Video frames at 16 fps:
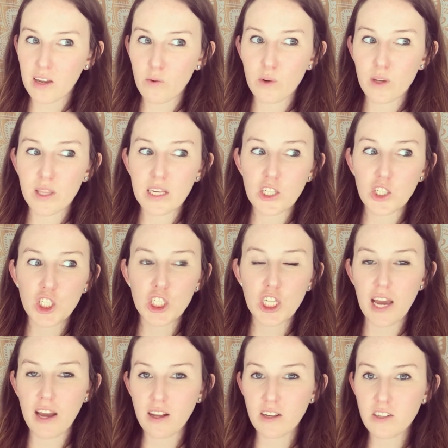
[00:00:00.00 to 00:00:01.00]
really
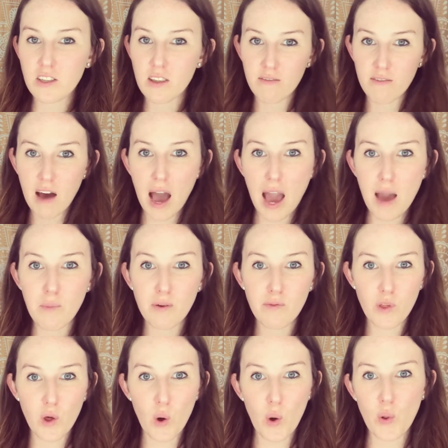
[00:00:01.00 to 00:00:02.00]
change the vibe of
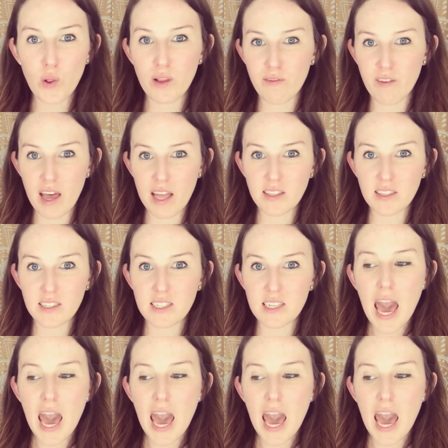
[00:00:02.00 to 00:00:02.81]
the whole event.